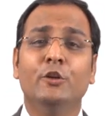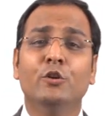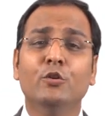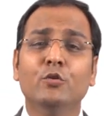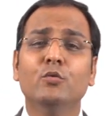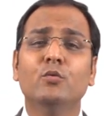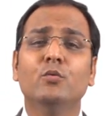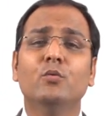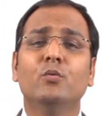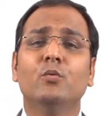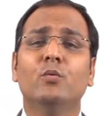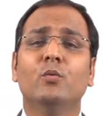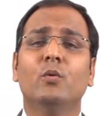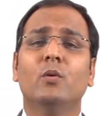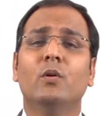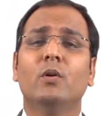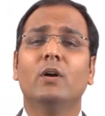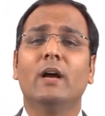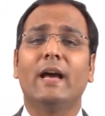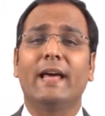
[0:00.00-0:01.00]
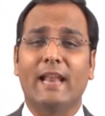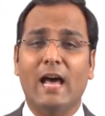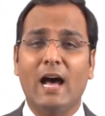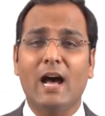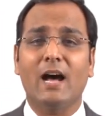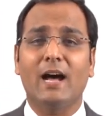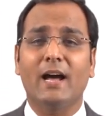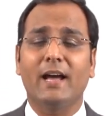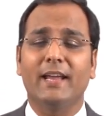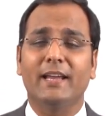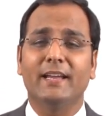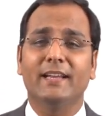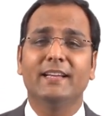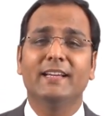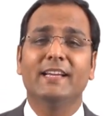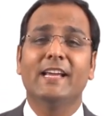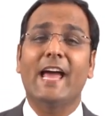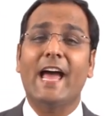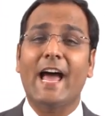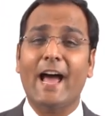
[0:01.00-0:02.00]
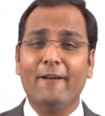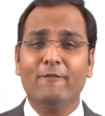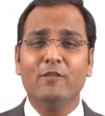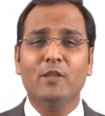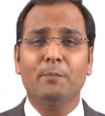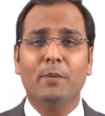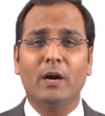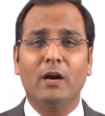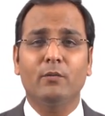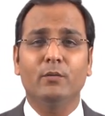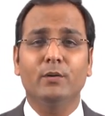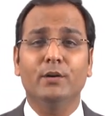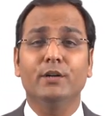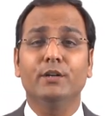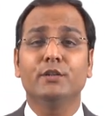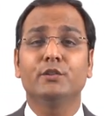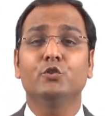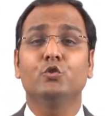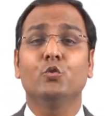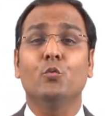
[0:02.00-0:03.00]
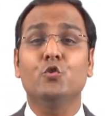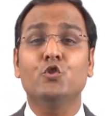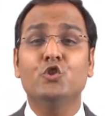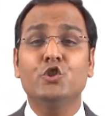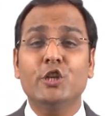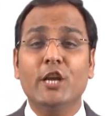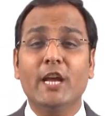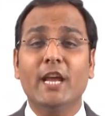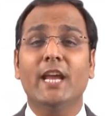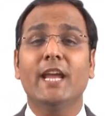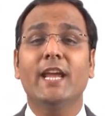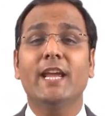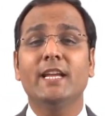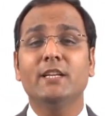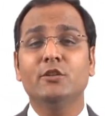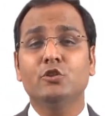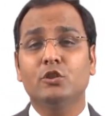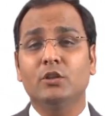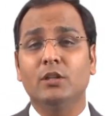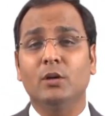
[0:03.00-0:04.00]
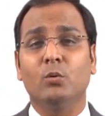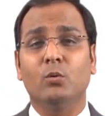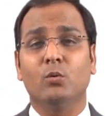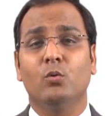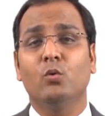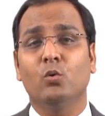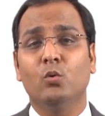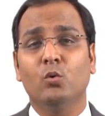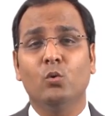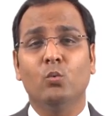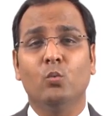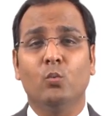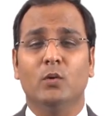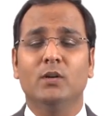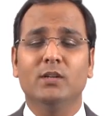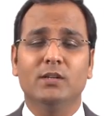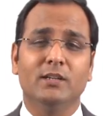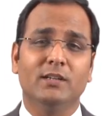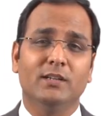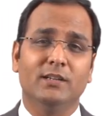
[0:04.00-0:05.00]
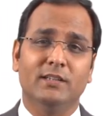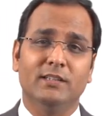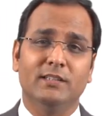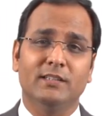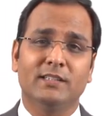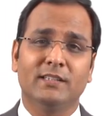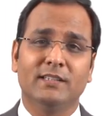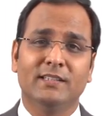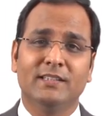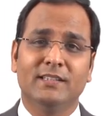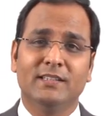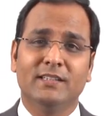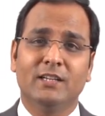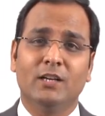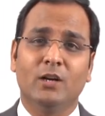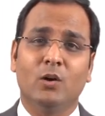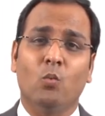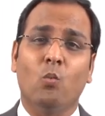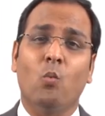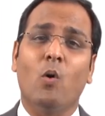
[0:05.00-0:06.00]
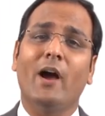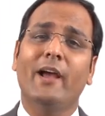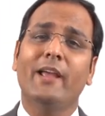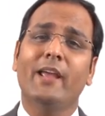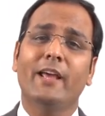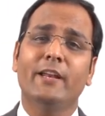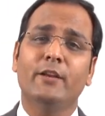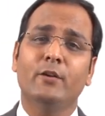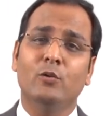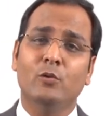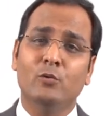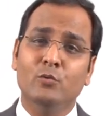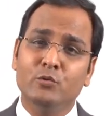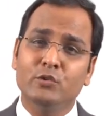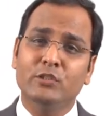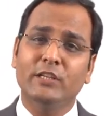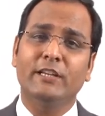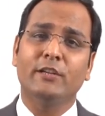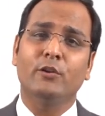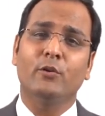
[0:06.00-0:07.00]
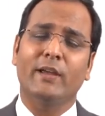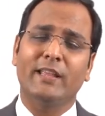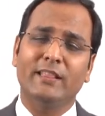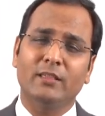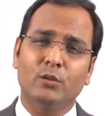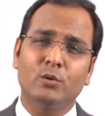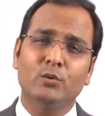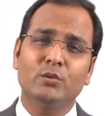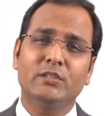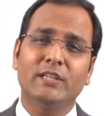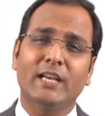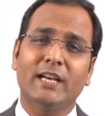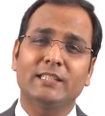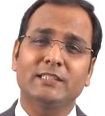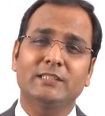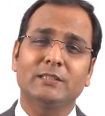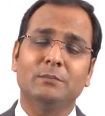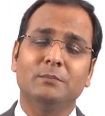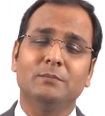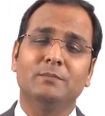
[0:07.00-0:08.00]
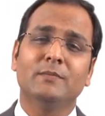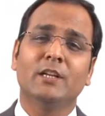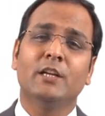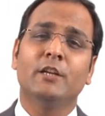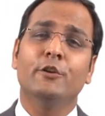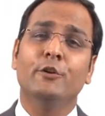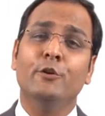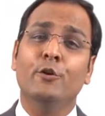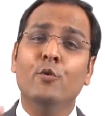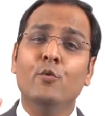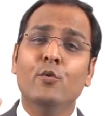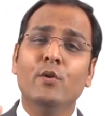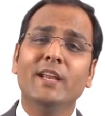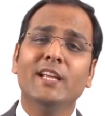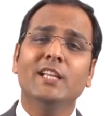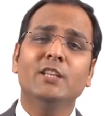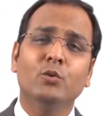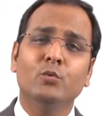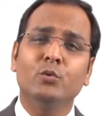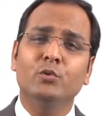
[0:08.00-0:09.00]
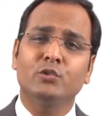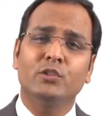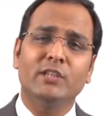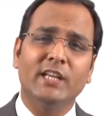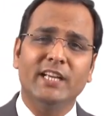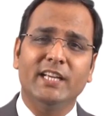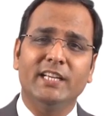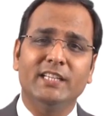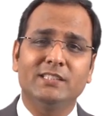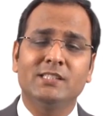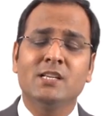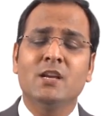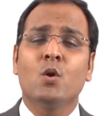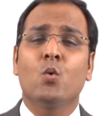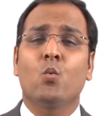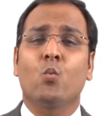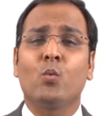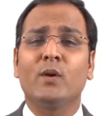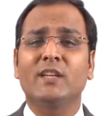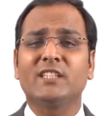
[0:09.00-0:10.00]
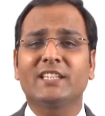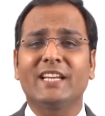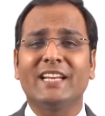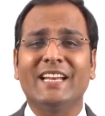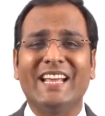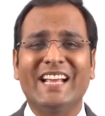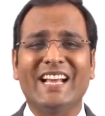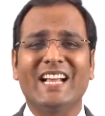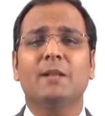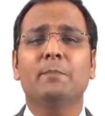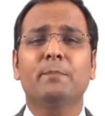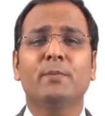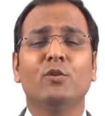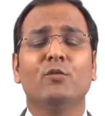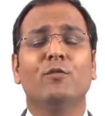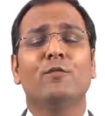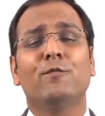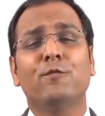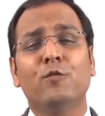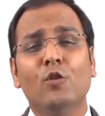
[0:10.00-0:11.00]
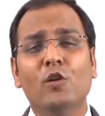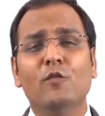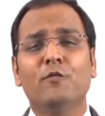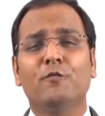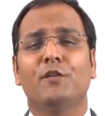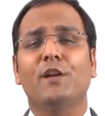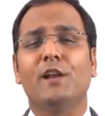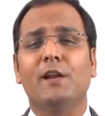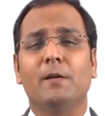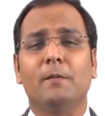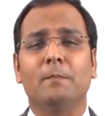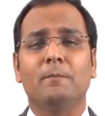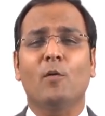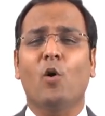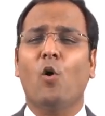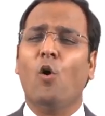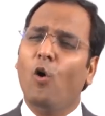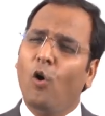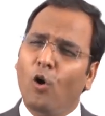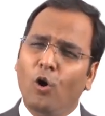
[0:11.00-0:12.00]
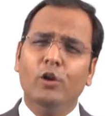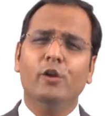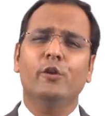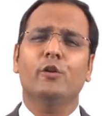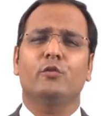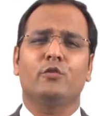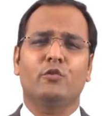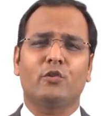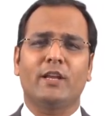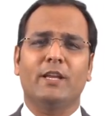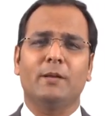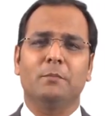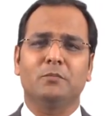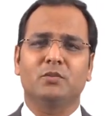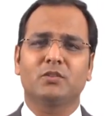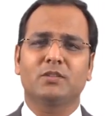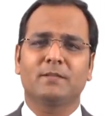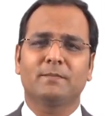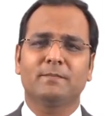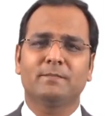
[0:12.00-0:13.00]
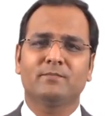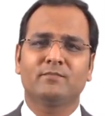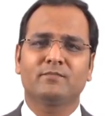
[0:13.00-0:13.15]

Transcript: You and I have the power to change the whole world. Why are you losing your enthusiasm during those days which can help you fulfill all your dreams?